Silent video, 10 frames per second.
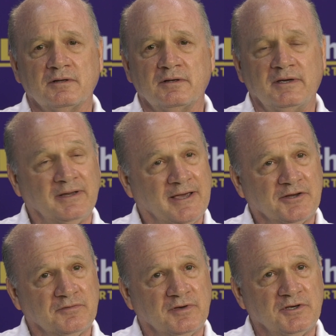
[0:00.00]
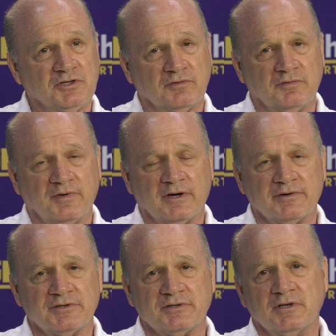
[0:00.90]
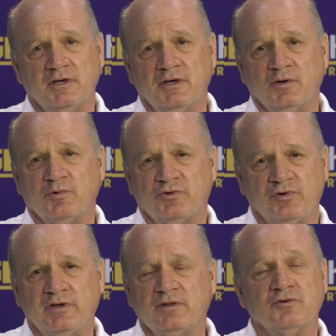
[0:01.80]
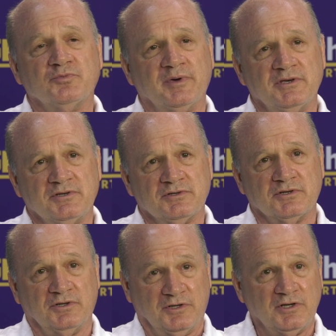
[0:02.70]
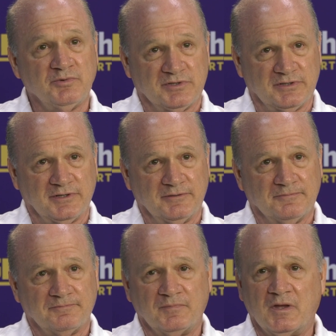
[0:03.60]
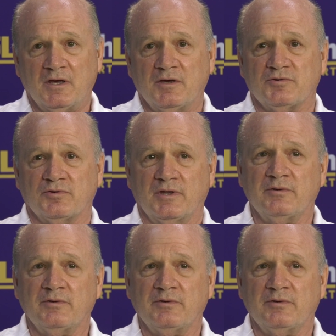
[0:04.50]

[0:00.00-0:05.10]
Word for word: uh, inactivation of the virus, we're treating those patients continuously. So